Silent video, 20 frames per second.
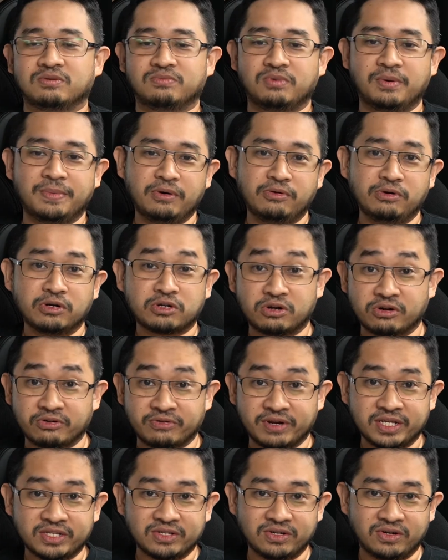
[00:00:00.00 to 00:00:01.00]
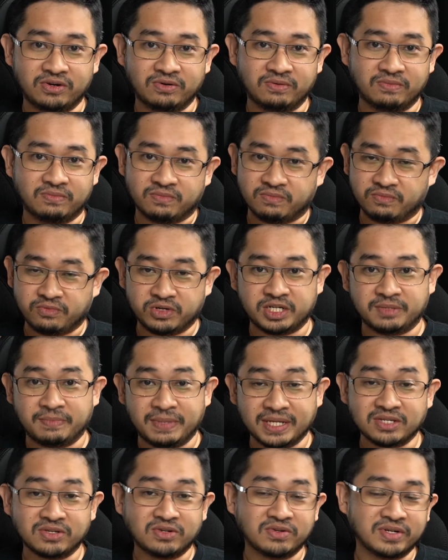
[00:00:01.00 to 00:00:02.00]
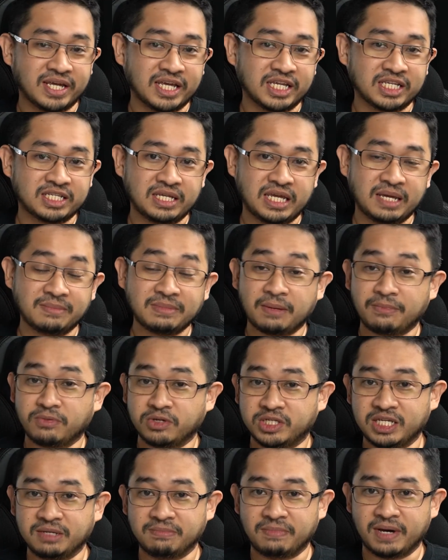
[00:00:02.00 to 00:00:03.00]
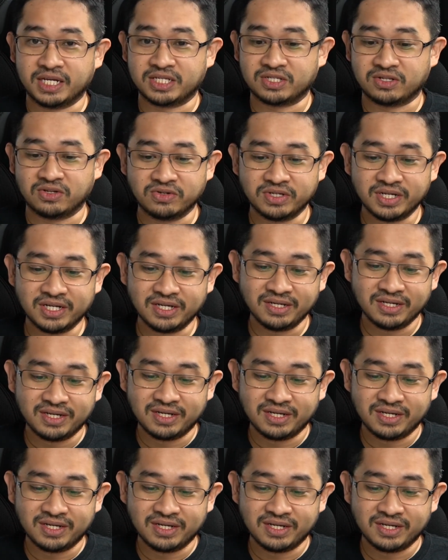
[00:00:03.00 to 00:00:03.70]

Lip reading: Mobile World Congress, which is better known as MWC Barcelona,